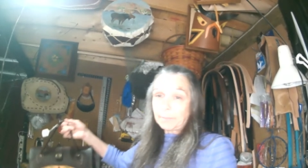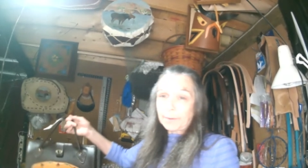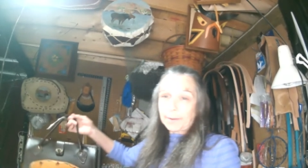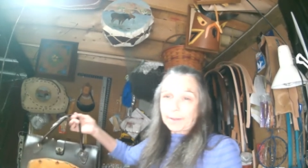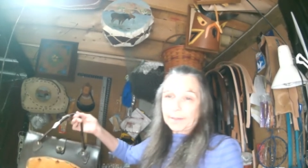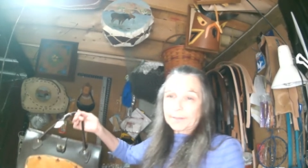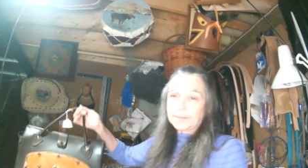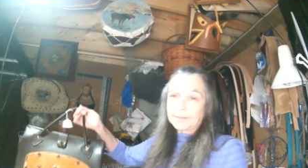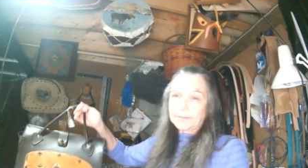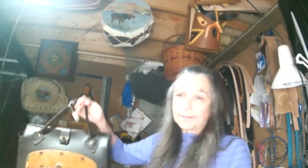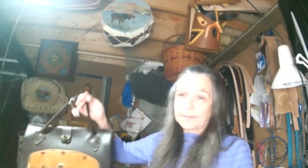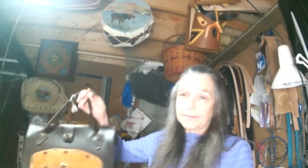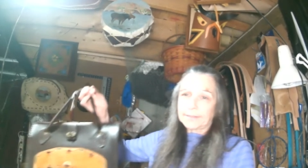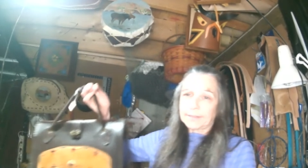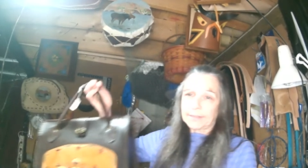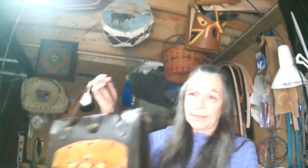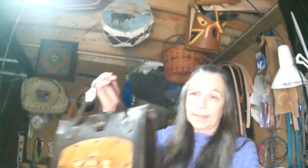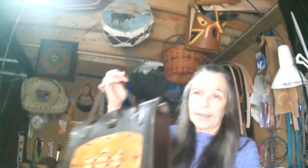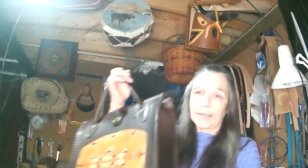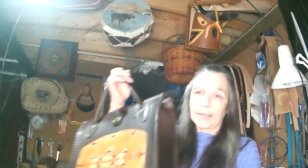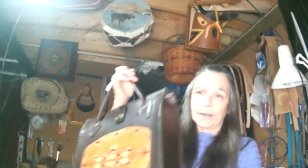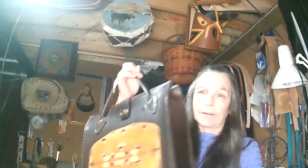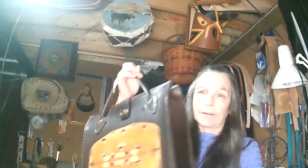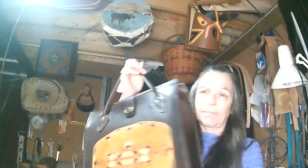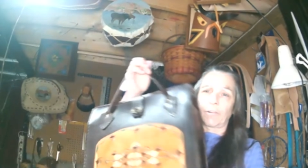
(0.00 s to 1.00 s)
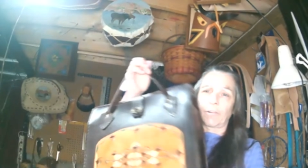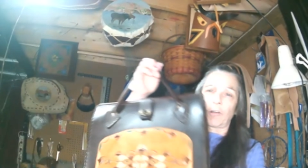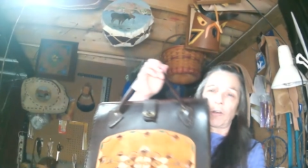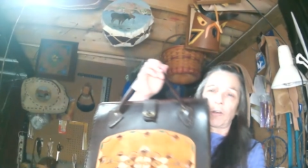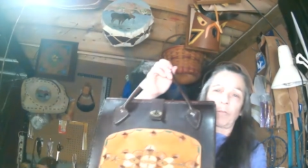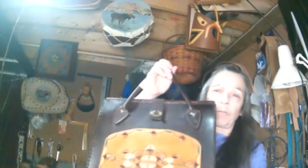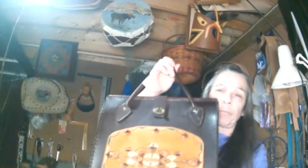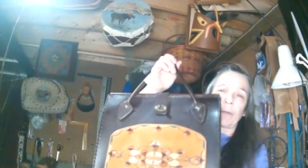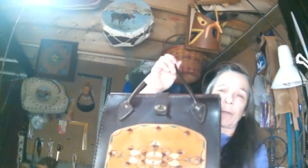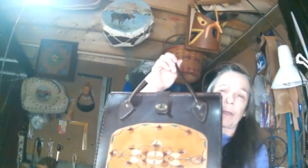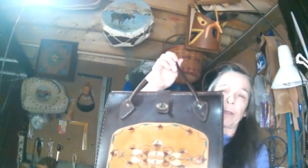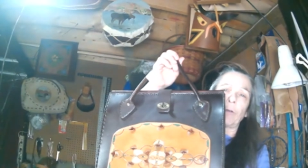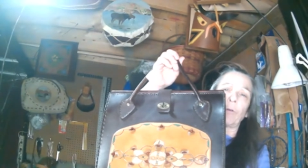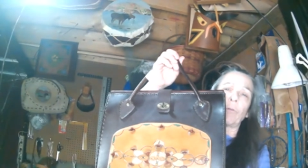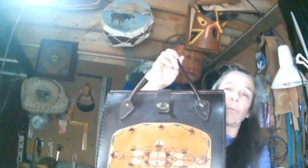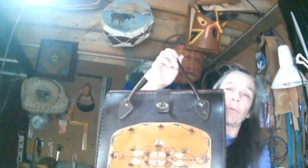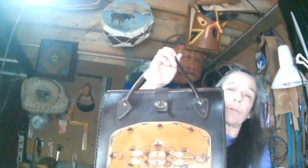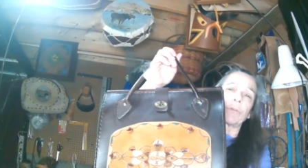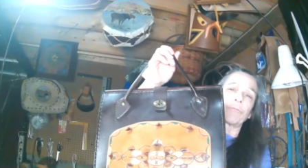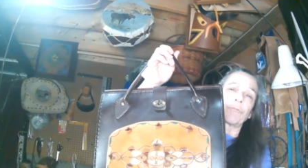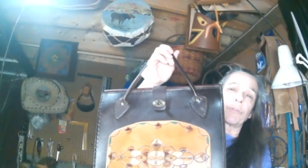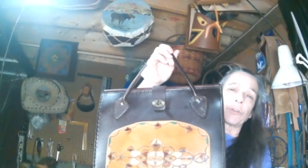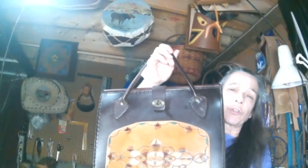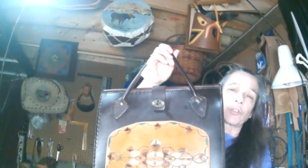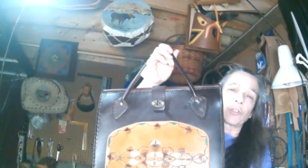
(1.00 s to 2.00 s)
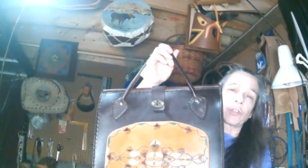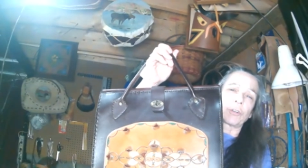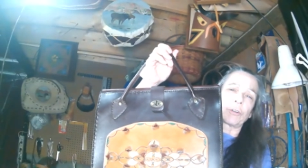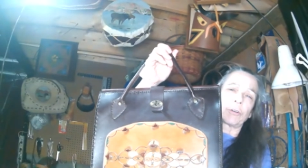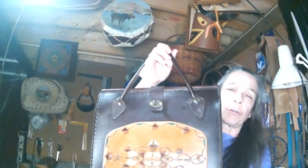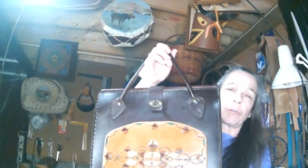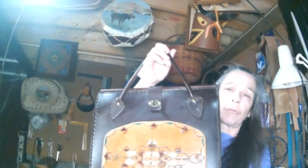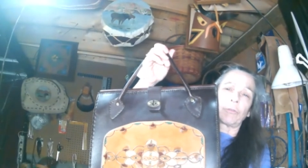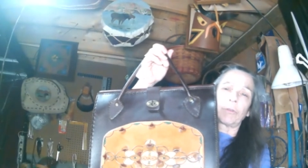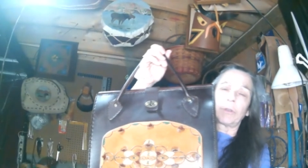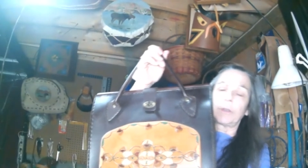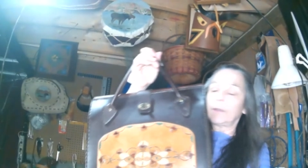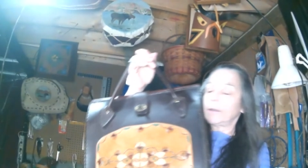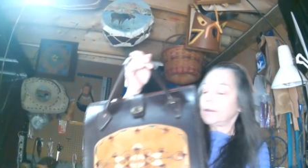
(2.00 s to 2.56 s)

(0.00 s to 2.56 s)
because these, again, are all my own original